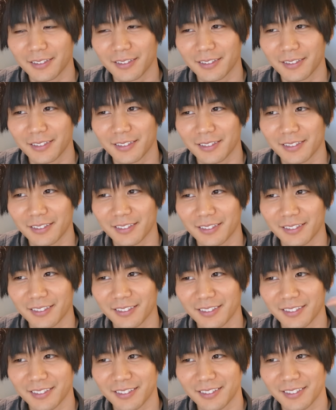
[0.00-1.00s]

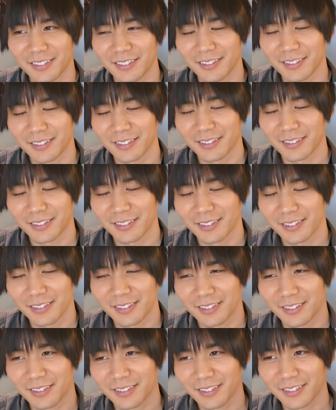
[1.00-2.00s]

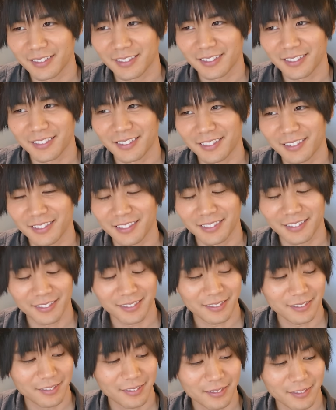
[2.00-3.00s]

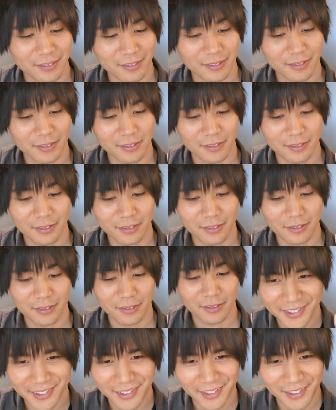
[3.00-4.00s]

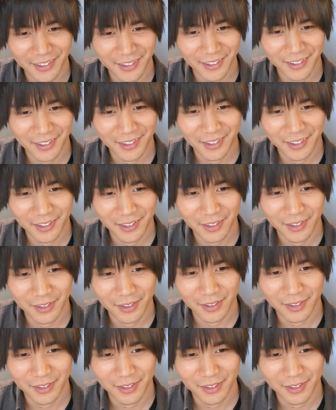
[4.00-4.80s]
The person shown says nothing.